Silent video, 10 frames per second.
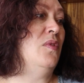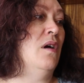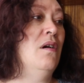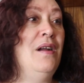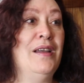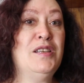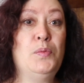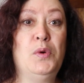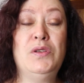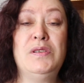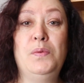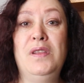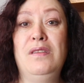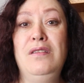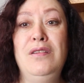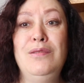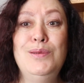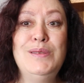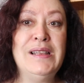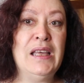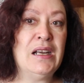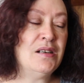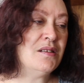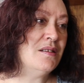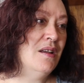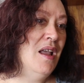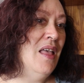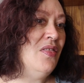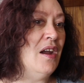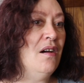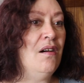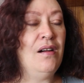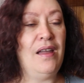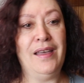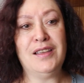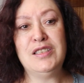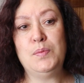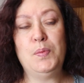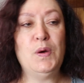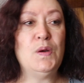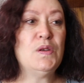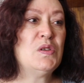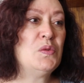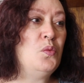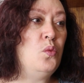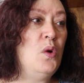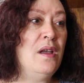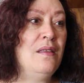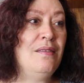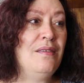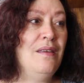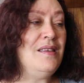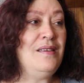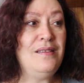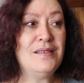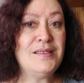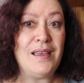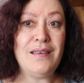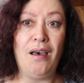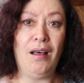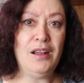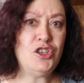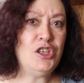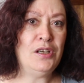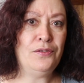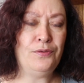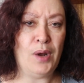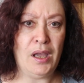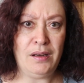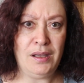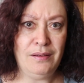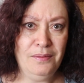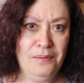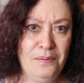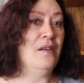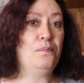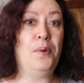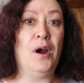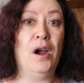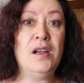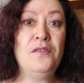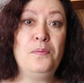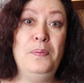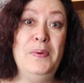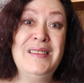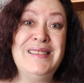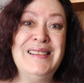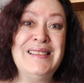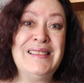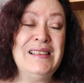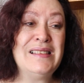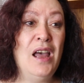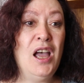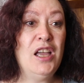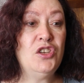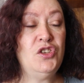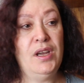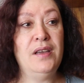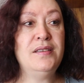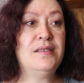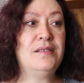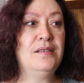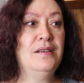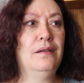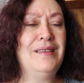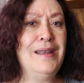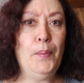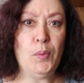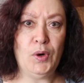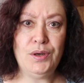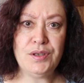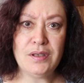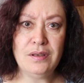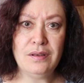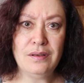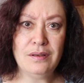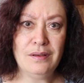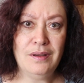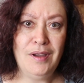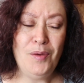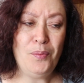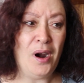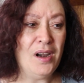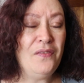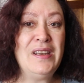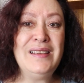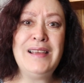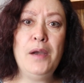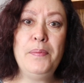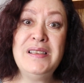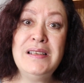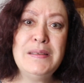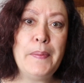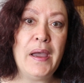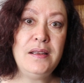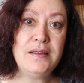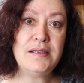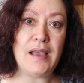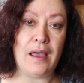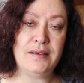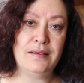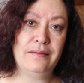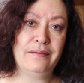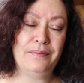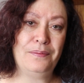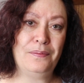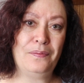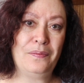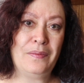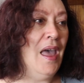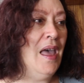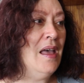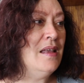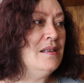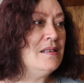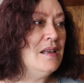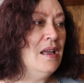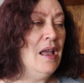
There are experts with newsletters. There are experts with the psychology of writing. Part of business is not just the numbers. Part of it is our business mindset. And